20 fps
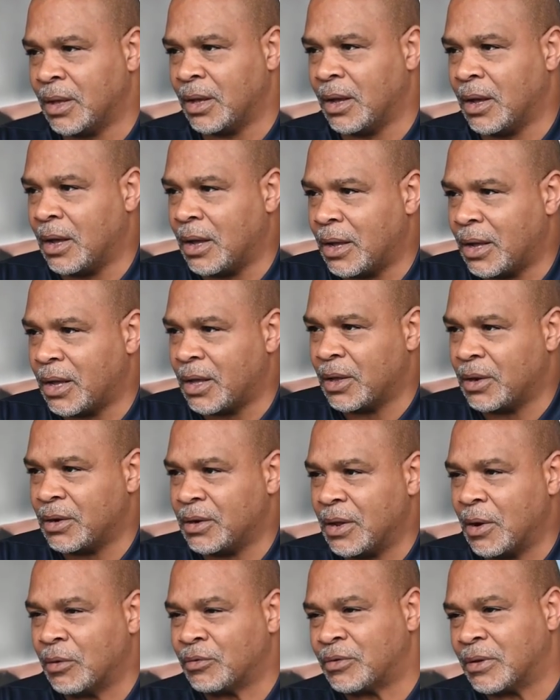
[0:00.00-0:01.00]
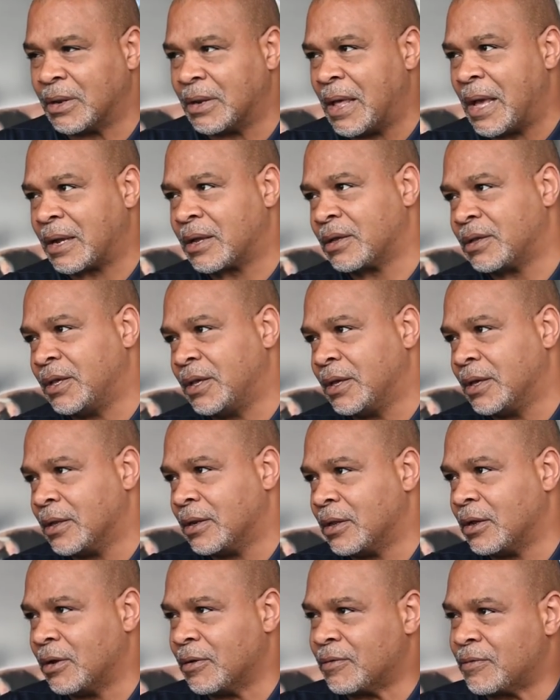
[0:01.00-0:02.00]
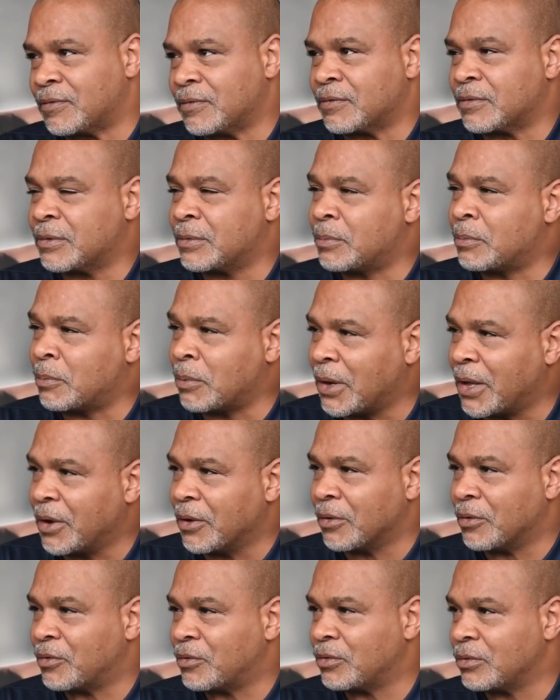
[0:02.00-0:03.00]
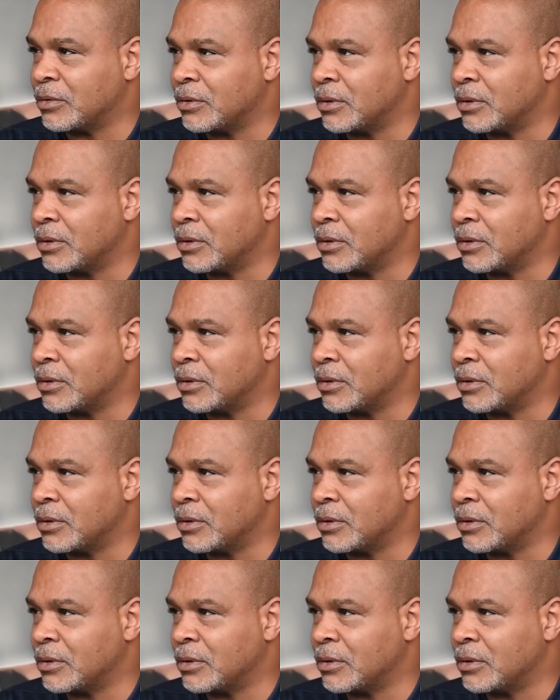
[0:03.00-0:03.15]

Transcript: and there was a lack again of players,